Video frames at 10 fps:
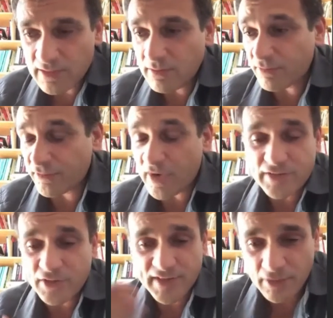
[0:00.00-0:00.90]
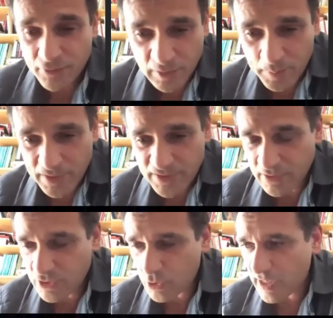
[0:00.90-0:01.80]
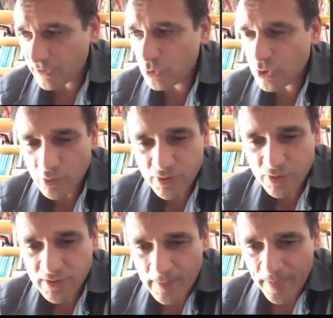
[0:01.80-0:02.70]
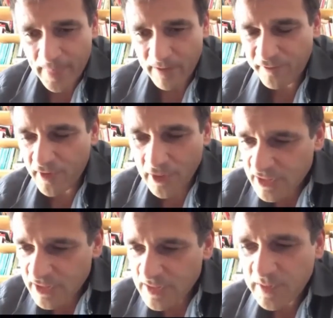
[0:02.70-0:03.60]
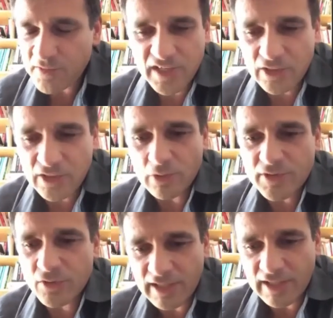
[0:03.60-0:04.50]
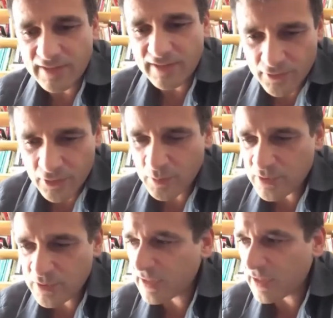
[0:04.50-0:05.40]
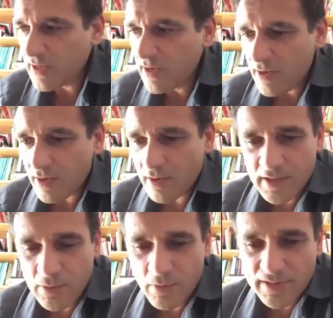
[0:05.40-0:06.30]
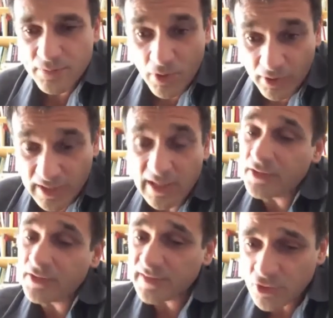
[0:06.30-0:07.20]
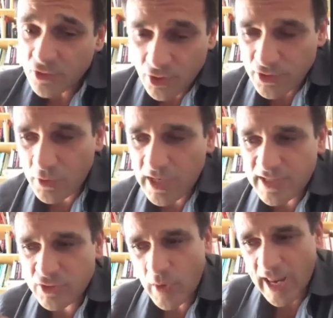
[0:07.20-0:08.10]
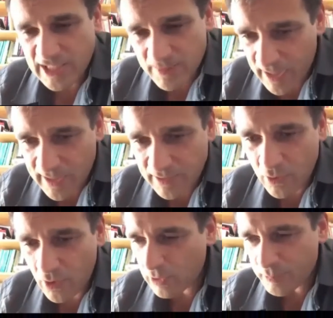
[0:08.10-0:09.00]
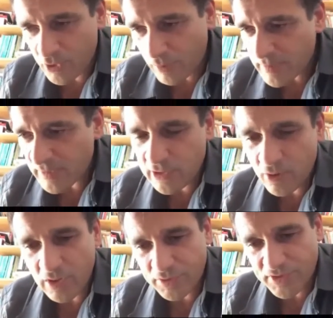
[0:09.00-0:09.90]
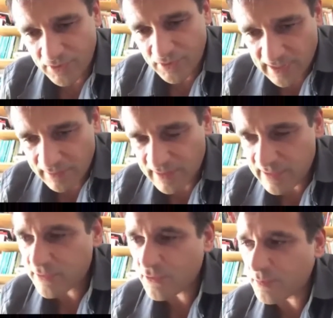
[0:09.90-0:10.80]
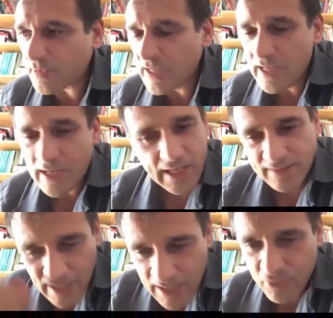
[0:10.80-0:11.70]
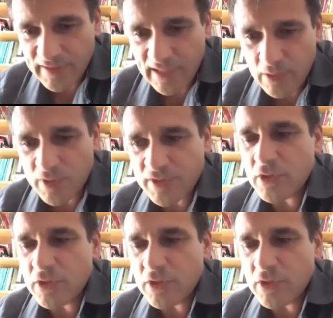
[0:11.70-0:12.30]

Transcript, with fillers: as a sacred person, so he had to use very specific tools to write sacred music. He was working as a teacher, so he has to explain the whole problematic about studying an instrument, and every day was new.